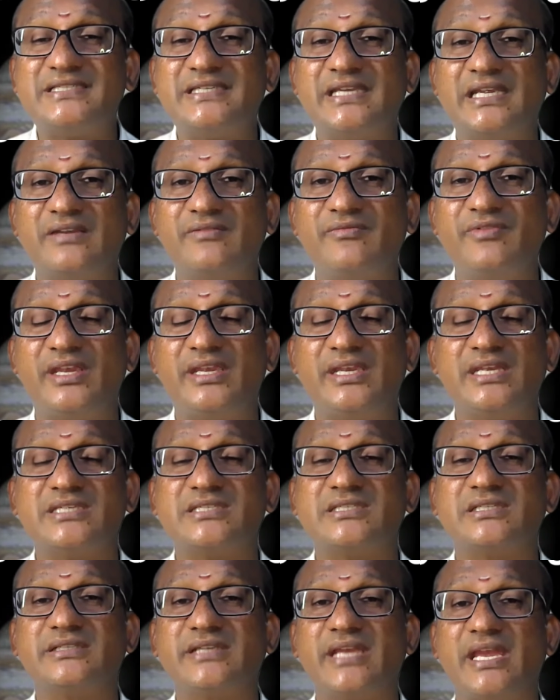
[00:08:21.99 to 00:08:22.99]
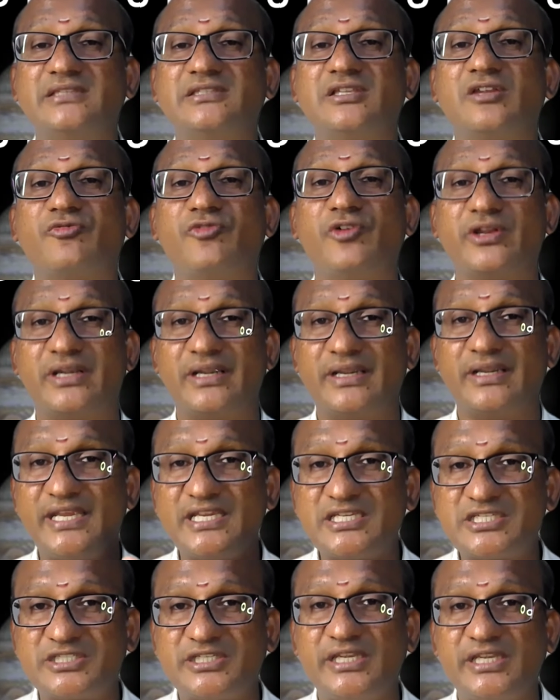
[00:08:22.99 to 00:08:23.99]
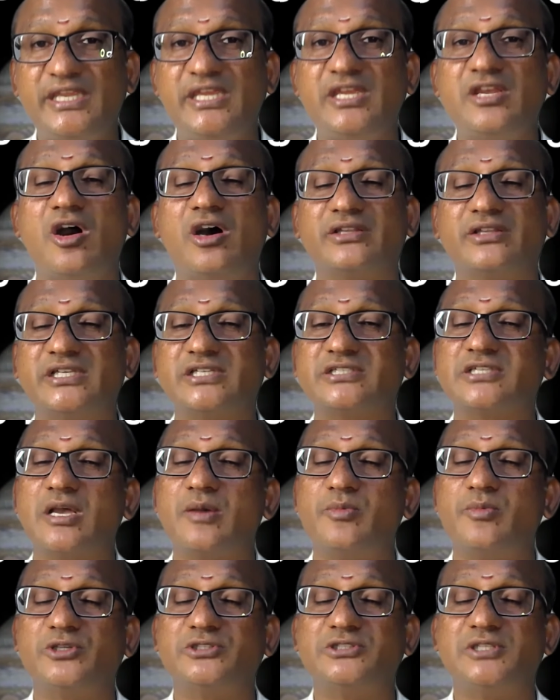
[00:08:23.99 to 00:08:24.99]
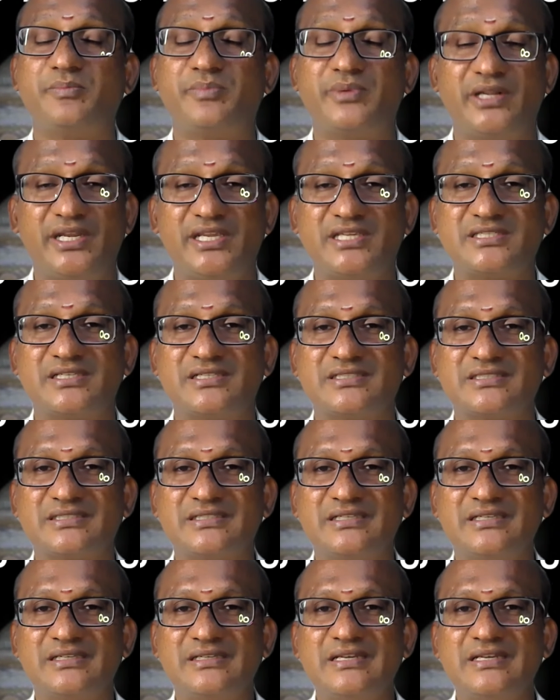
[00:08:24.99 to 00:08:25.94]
signification either for a destiny or the Sabukti predictions.